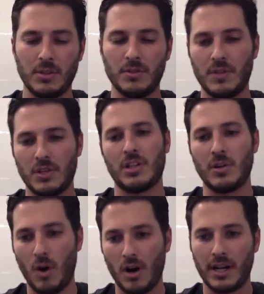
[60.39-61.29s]
you
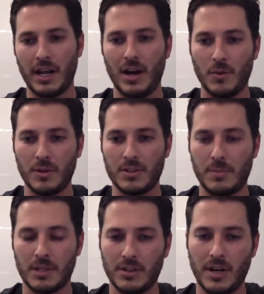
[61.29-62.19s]
efficiently walk out with
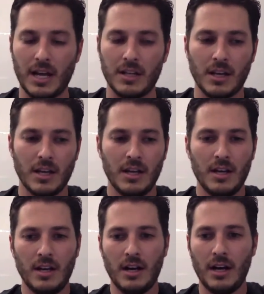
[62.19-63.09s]
something in your
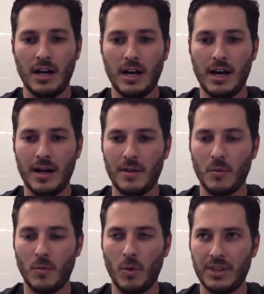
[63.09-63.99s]
hand. One